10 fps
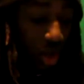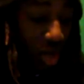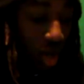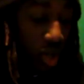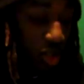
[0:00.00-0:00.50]

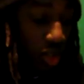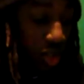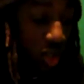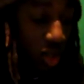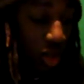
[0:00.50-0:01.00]
And
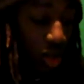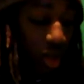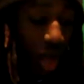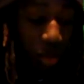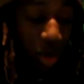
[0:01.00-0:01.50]
honestly,
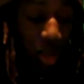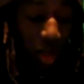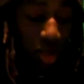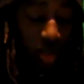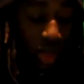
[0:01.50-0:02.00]
I'm not
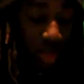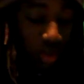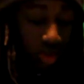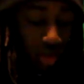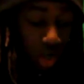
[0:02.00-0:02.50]
like a
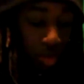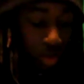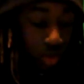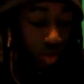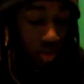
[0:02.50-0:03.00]
dancer type
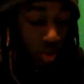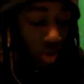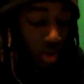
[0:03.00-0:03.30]
of dude.